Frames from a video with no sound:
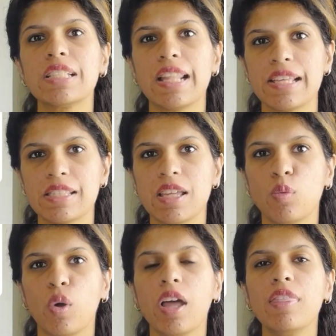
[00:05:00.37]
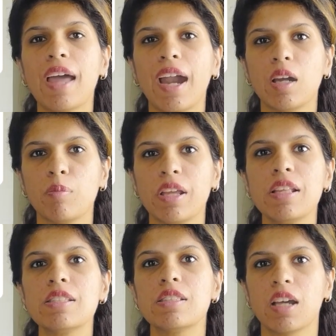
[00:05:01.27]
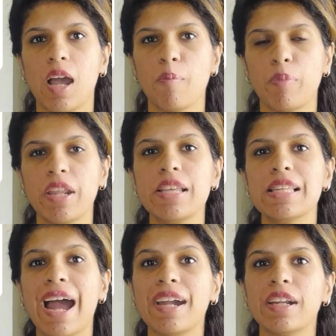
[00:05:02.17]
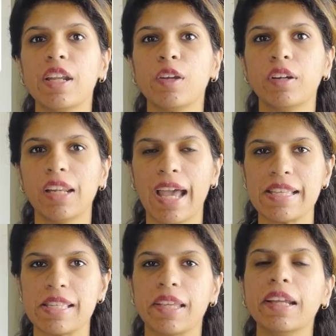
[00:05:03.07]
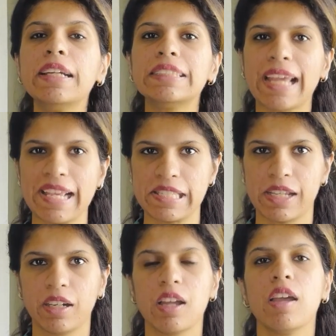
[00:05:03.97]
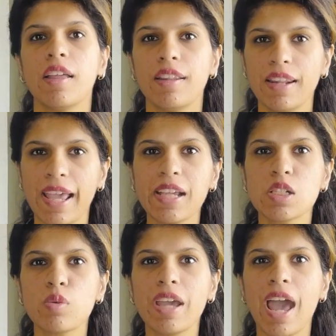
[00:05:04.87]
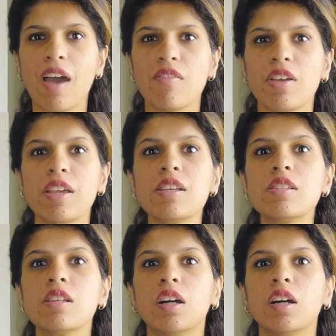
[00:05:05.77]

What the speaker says: less than 1, that means the company is underutilizing its asset. Next we have is